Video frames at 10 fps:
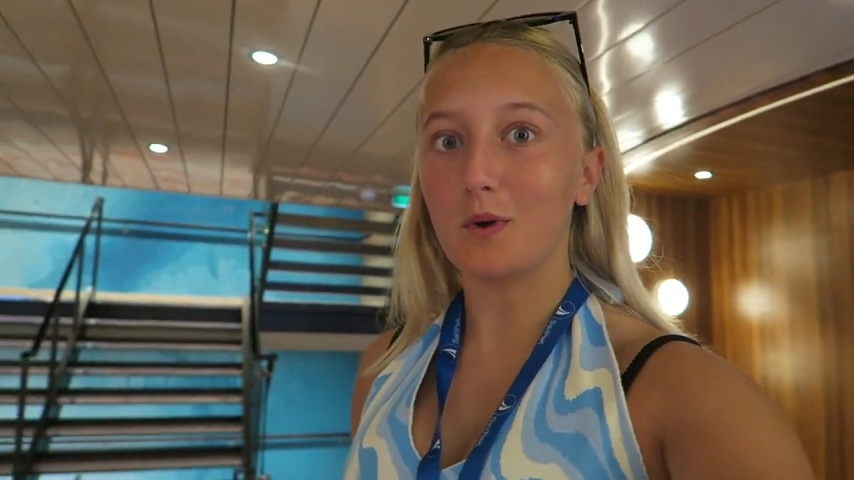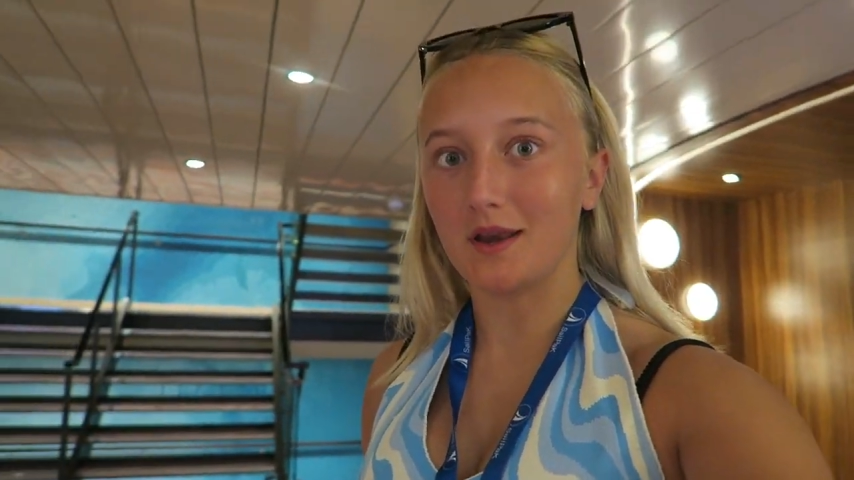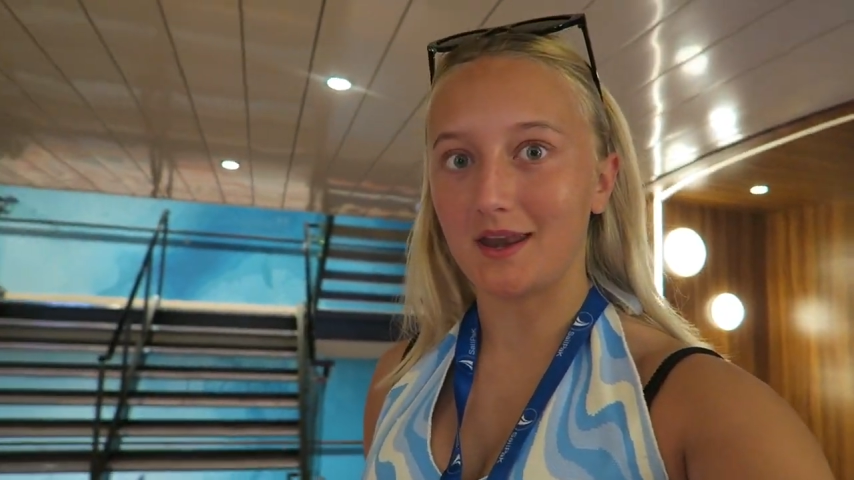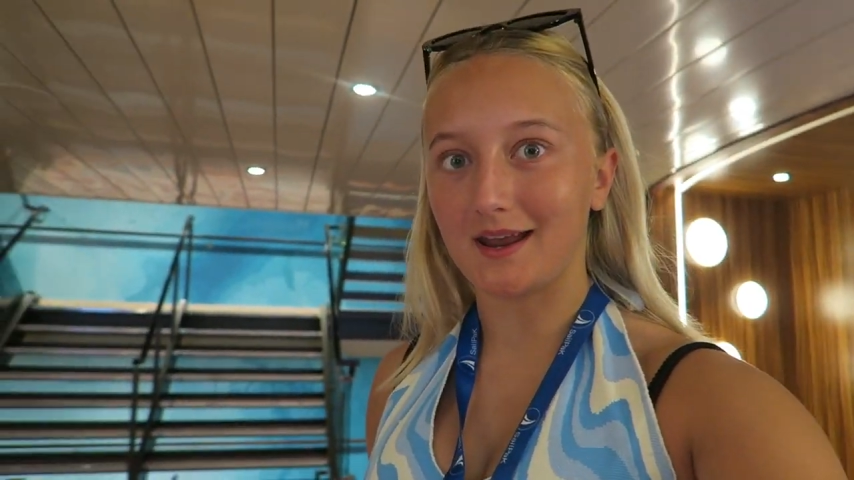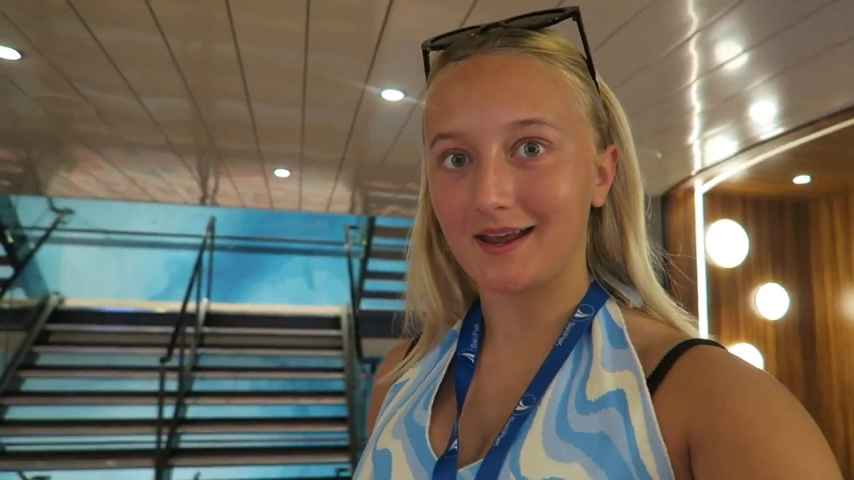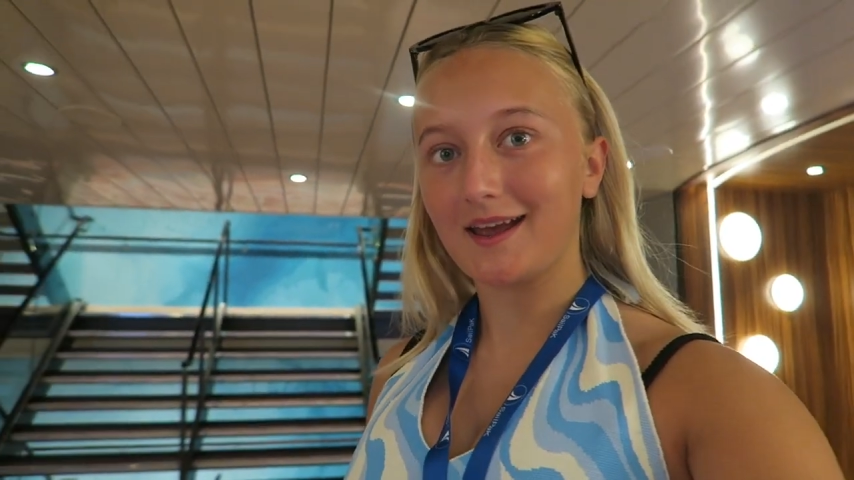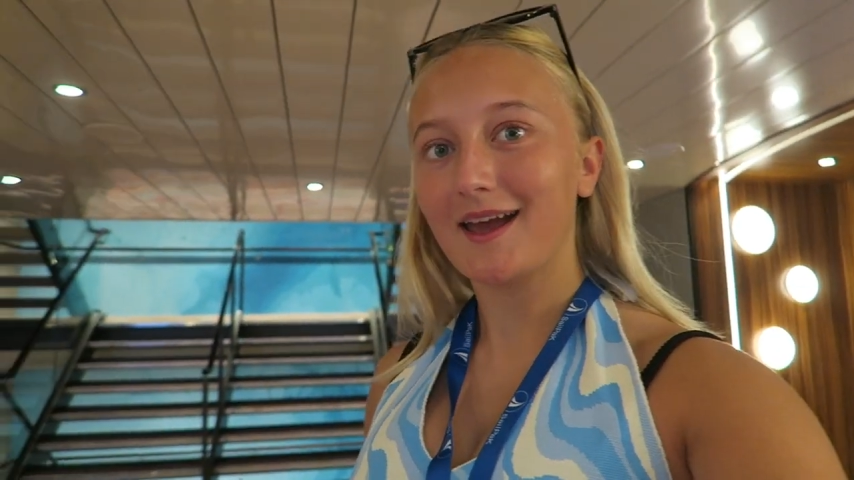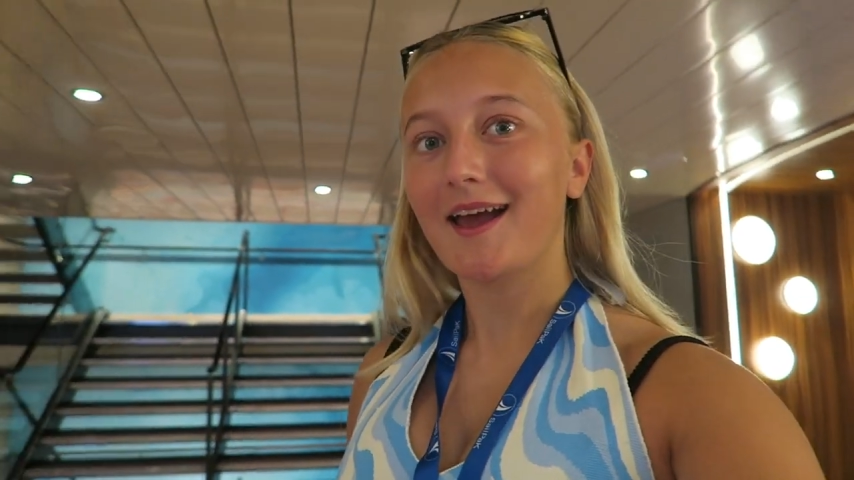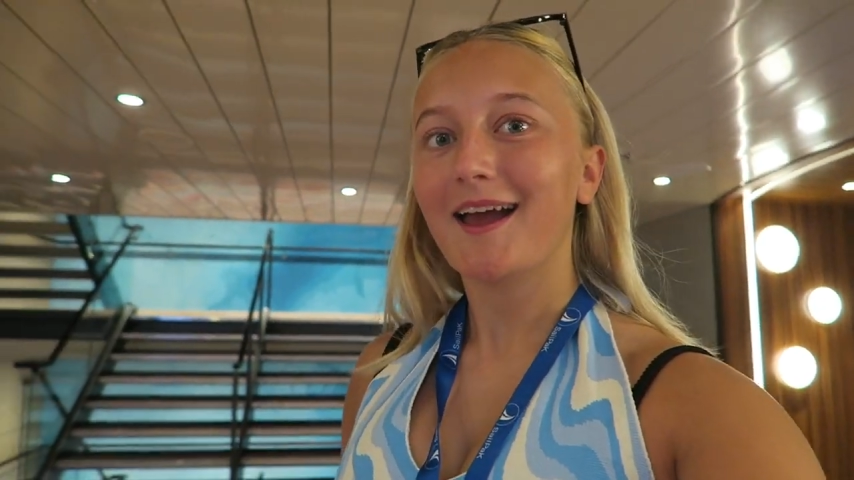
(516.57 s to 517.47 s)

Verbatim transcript: Monday